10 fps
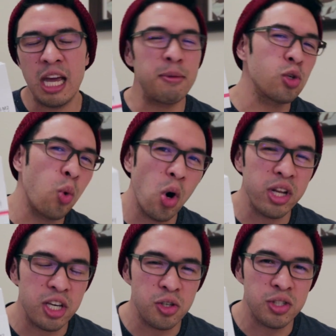image
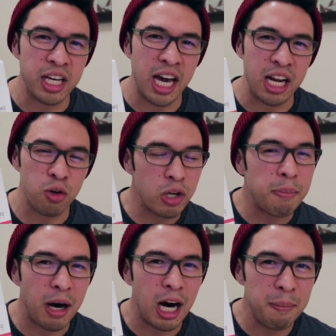quality issues that kind of
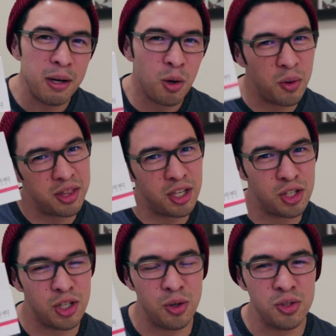creep up with
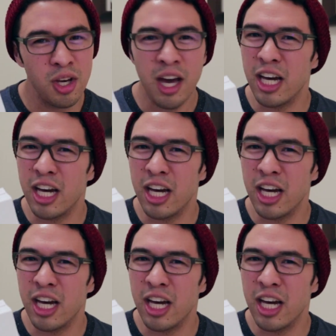this use,